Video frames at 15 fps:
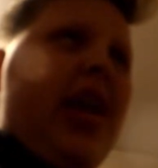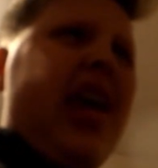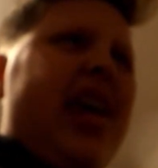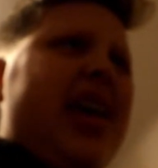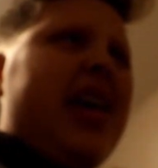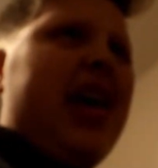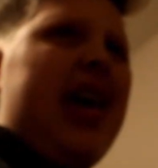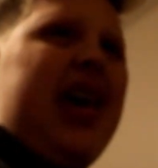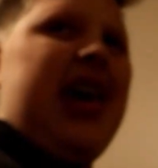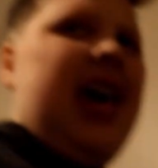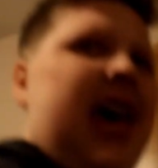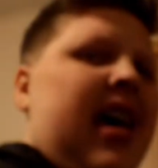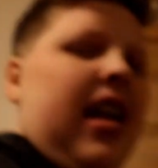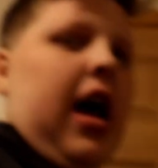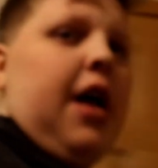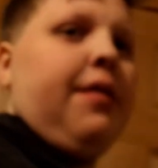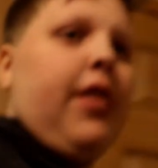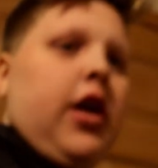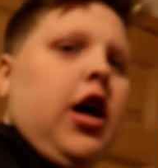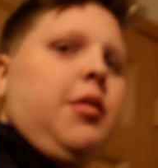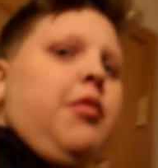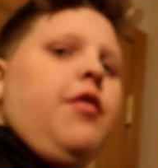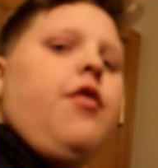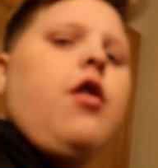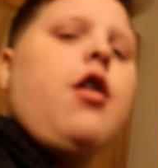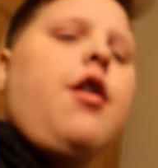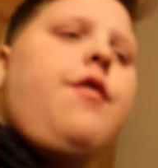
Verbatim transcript: it, and I have a couple funny